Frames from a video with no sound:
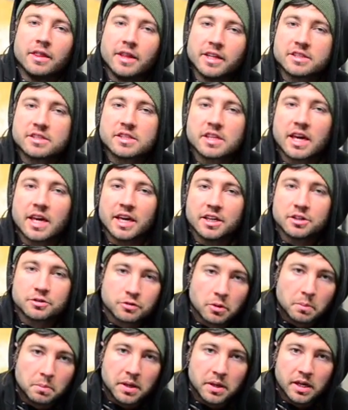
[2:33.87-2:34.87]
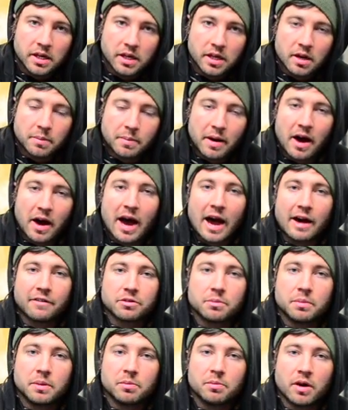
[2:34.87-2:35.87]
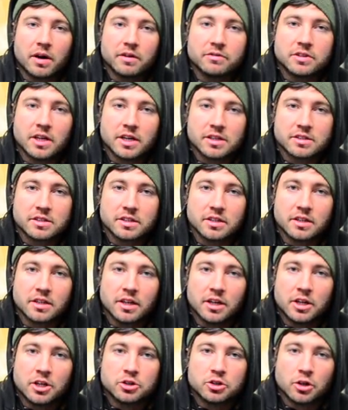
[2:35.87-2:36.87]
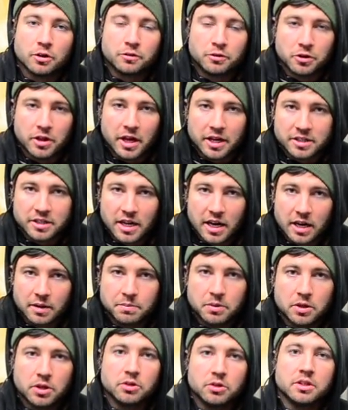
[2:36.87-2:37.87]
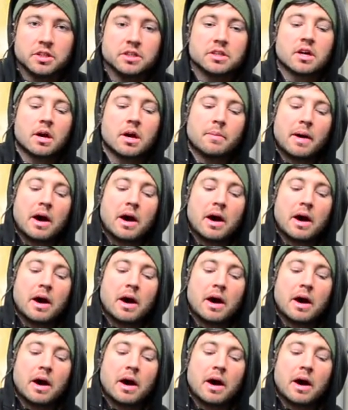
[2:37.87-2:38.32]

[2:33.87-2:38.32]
That's the case for me and about half the people I've tested. So if you're that type, you'll need to come